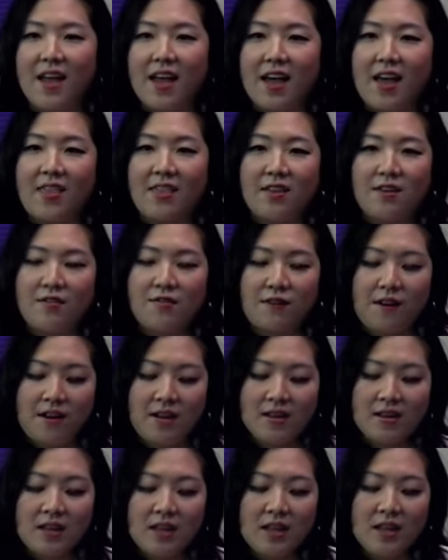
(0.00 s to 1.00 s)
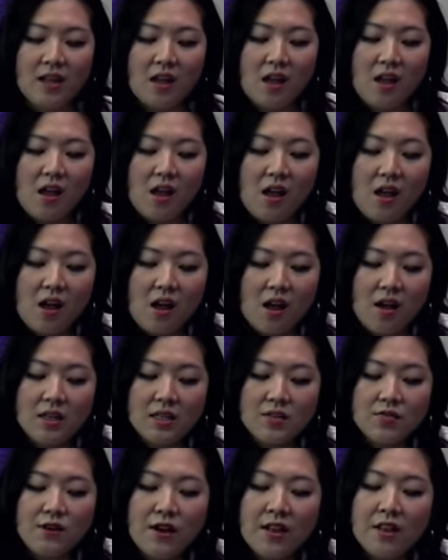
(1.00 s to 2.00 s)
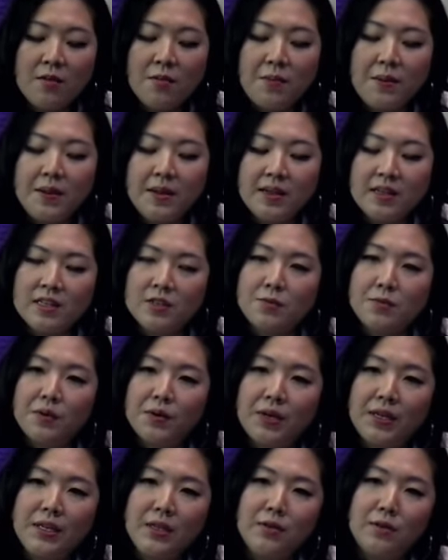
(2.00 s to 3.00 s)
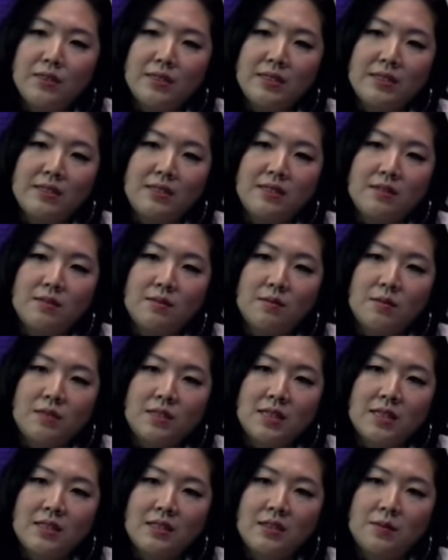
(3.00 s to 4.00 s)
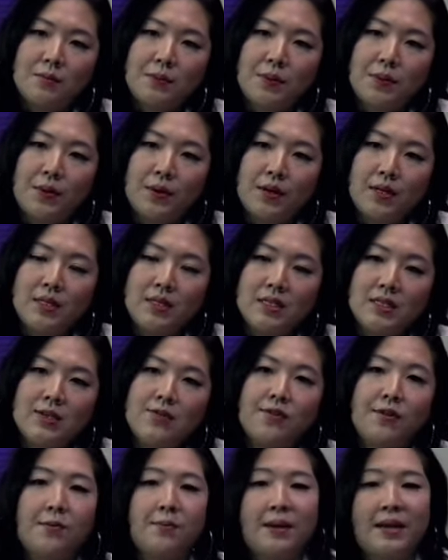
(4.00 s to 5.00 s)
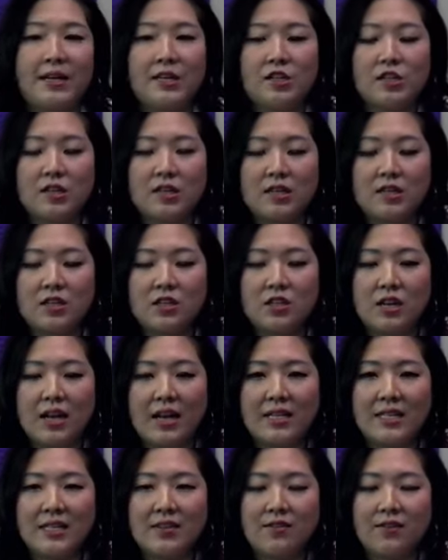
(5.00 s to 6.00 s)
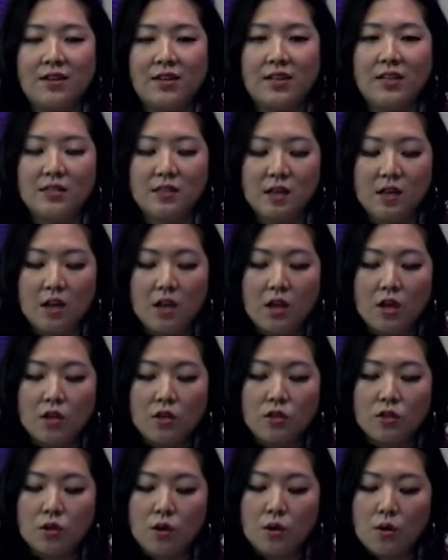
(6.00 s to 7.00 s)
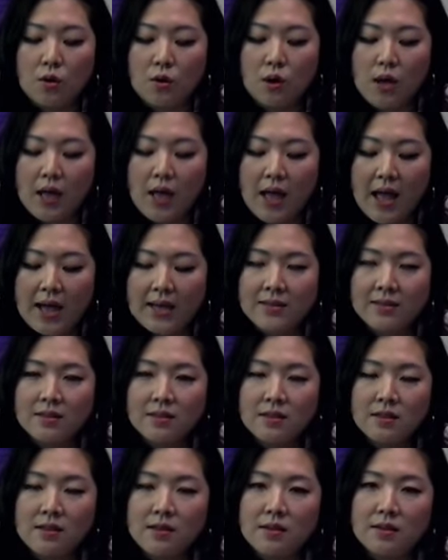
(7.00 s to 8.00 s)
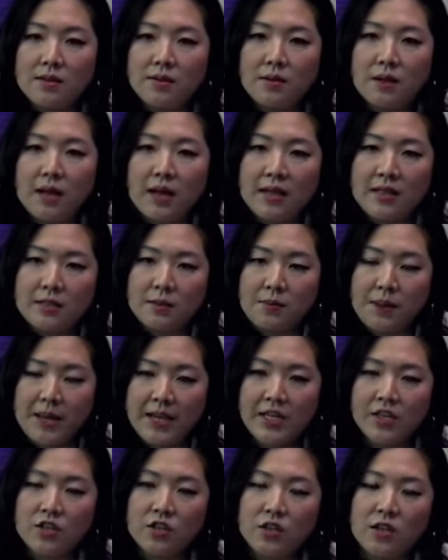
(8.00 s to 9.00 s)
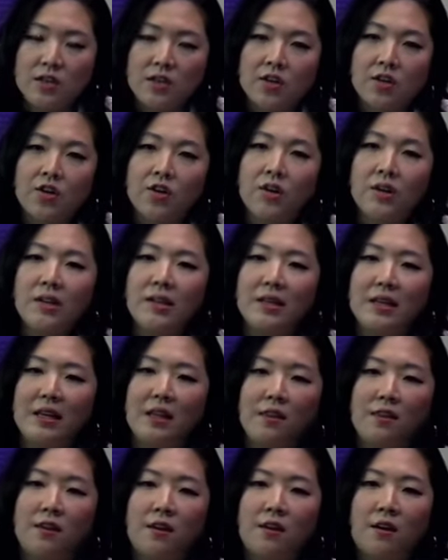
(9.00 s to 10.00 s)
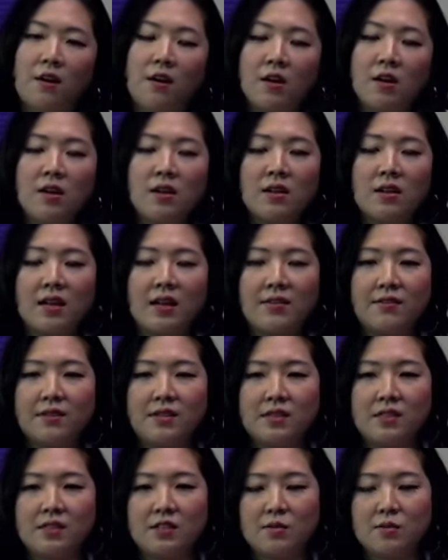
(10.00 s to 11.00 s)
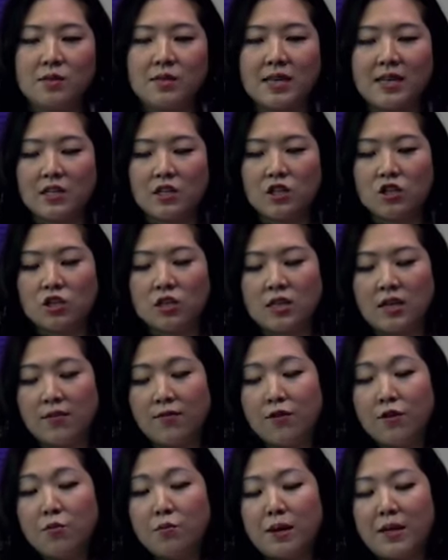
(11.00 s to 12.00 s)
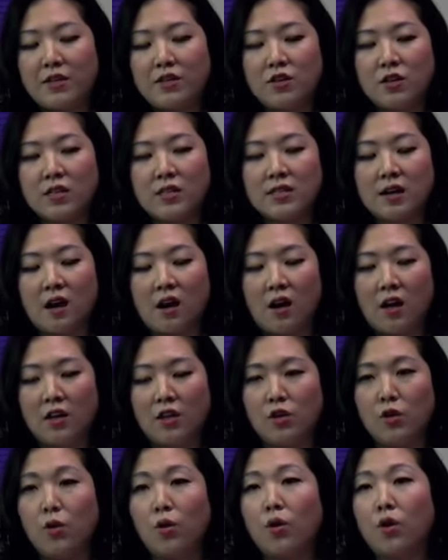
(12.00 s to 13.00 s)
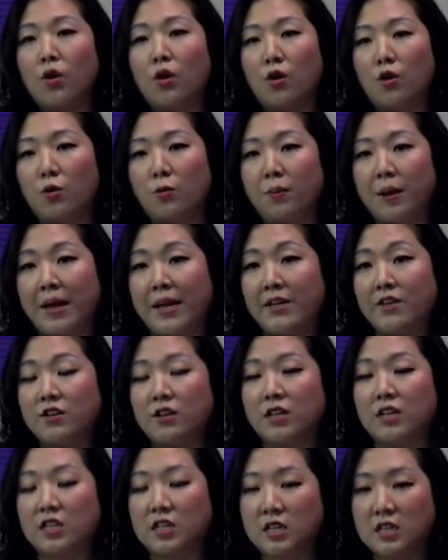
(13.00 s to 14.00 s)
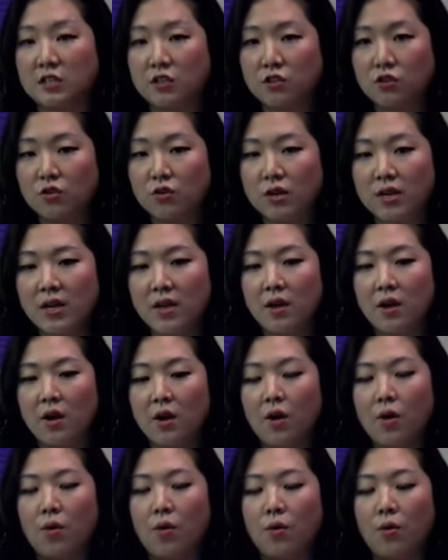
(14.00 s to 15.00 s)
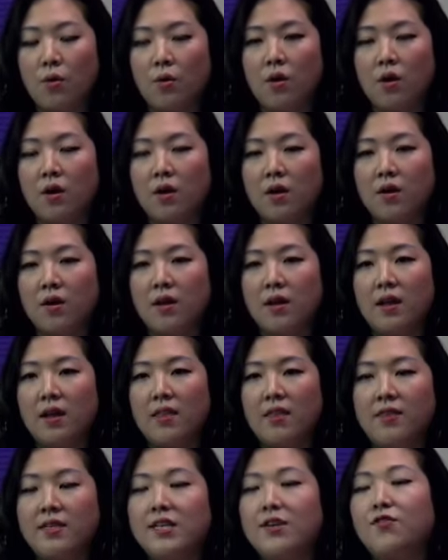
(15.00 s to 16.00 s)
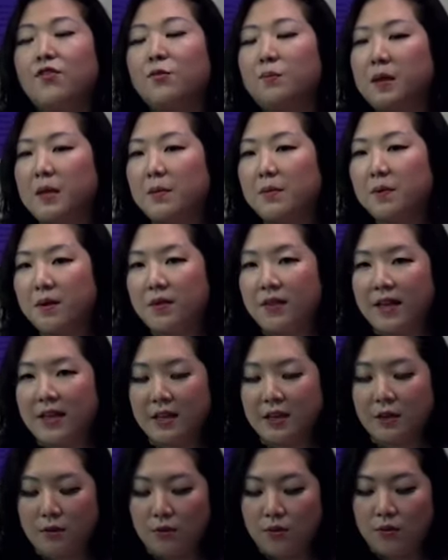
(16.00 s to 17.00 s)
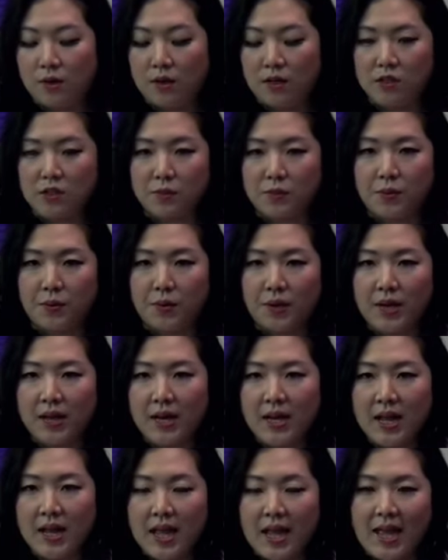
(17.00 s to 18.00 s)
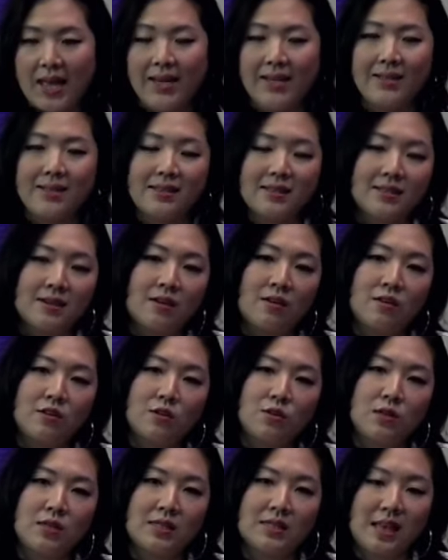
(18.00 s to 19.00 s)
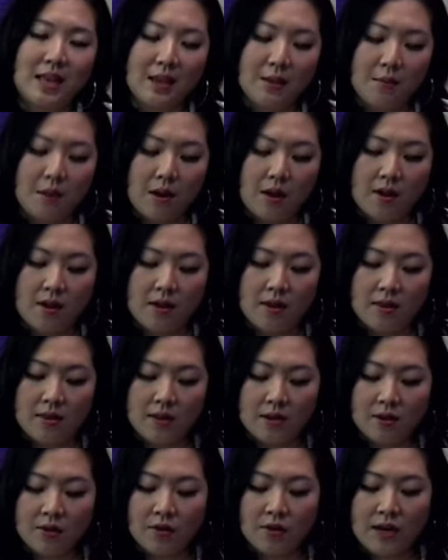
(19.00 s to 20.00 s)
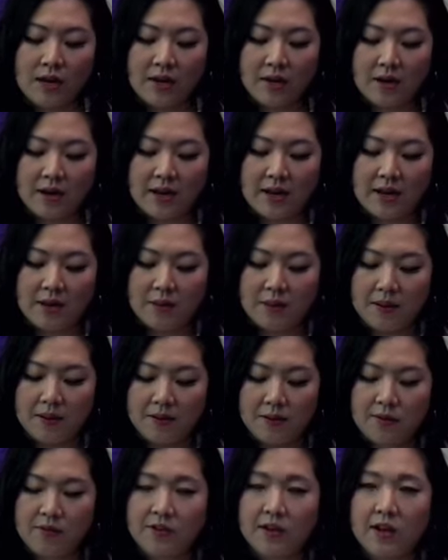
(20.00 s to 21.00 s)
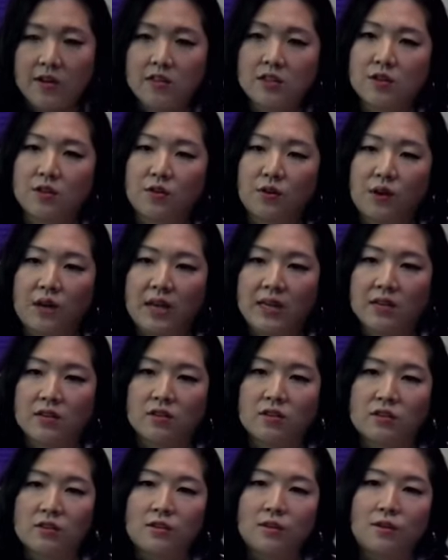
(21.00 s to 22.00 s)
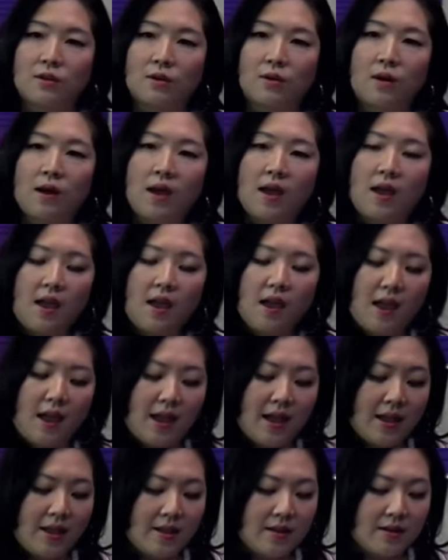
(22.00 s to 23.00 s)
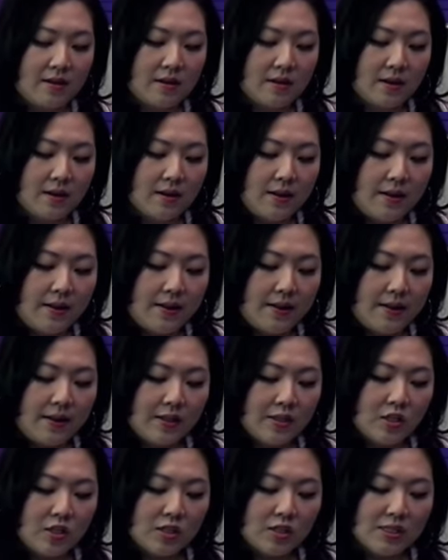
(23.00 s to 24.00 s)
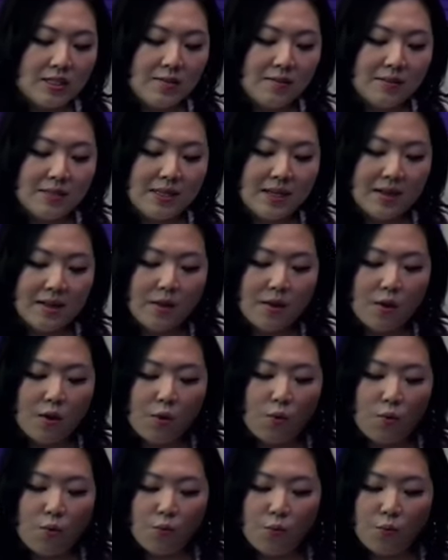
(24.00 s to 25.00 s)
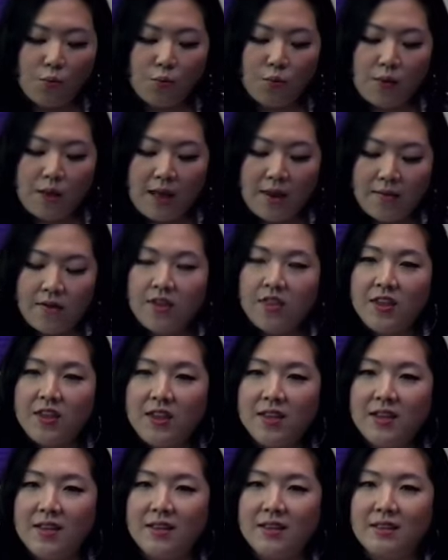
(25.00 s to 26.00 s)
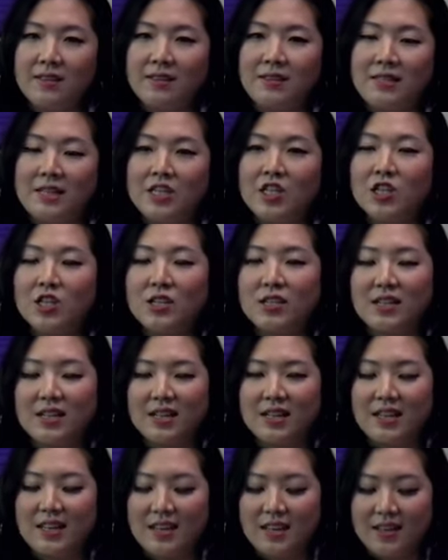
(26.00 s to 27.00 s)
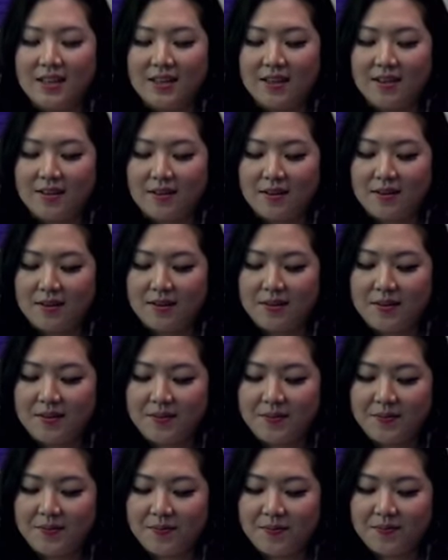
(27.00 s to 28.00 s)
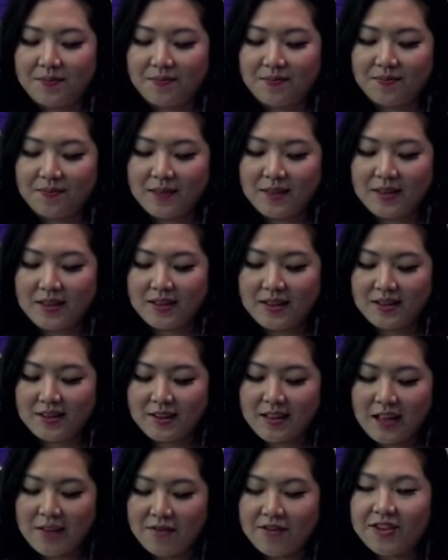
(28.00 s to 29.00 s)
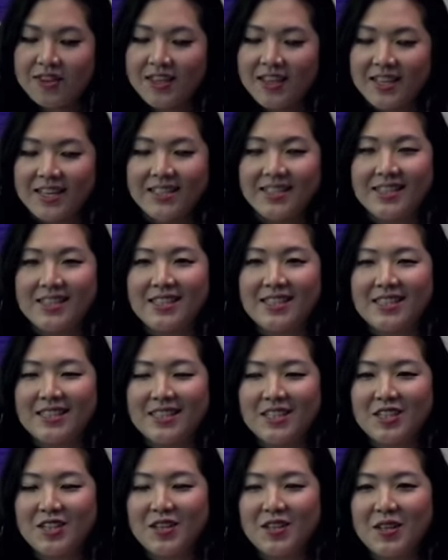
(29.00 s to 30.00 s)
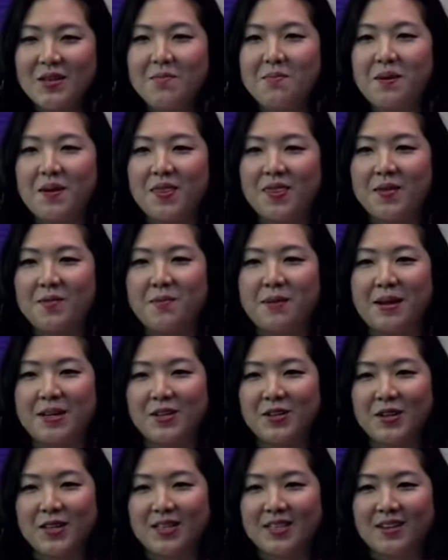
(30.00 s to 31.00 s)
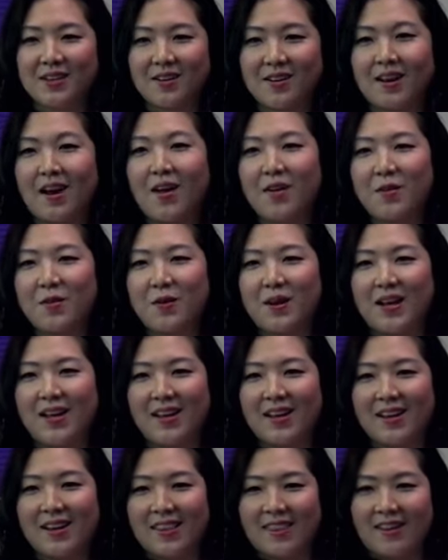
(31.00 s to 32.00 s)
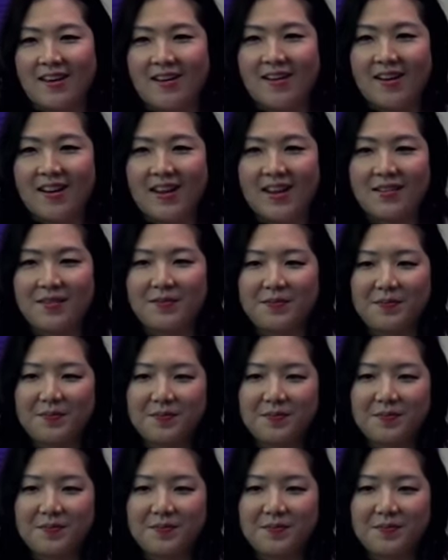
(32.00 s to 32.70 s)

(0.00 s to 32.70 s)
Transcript: And then finally, developing and exploring new systems that support different patronage activities. So as a as a patron, currently there aren't a lot of systems that give you metrics on your own patronage history or the different people that you are supporting. And it's also the same on the creator end because we've talked to creators too. And it just seems that everything is digitally uh, everything exists digitally, but the metrics are not quite there yet.